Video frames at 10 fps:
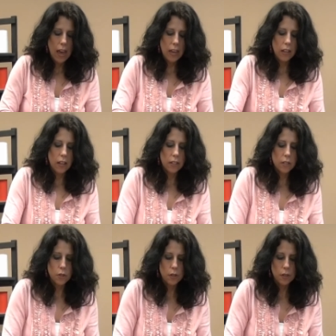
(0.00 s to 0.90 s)

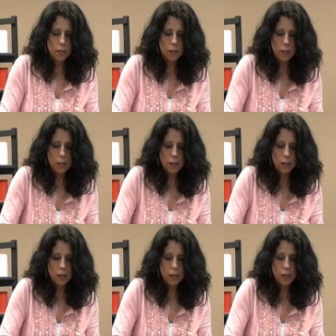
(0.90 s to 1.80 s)
and
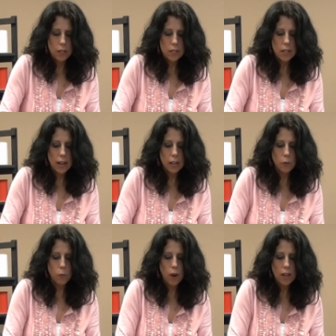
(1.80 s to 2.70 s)
tie
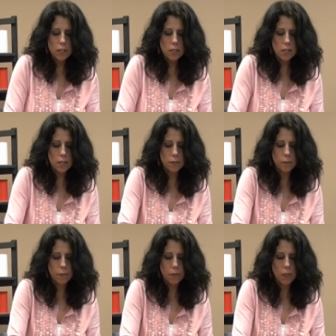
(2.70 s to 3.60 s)
it once,
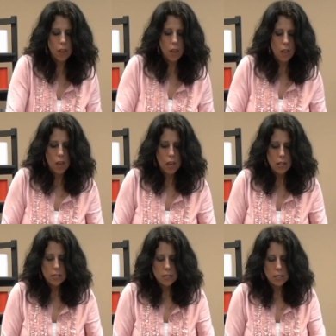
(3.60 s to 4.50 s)

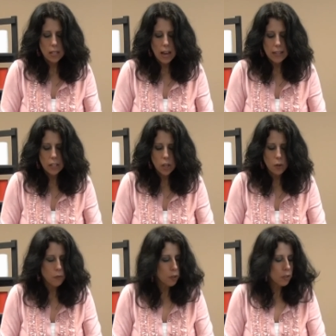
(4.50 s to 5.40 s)
slide it
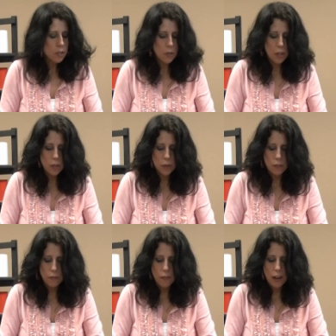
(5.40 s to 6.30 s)
over so that you
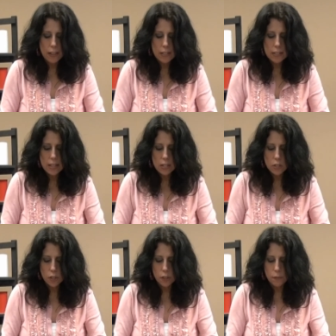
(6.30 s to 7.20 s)
can find the
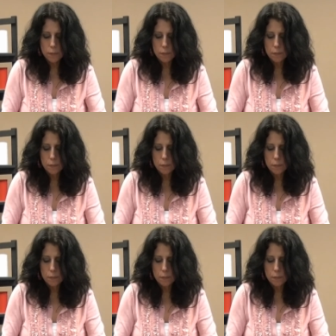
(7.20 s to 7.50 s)
center,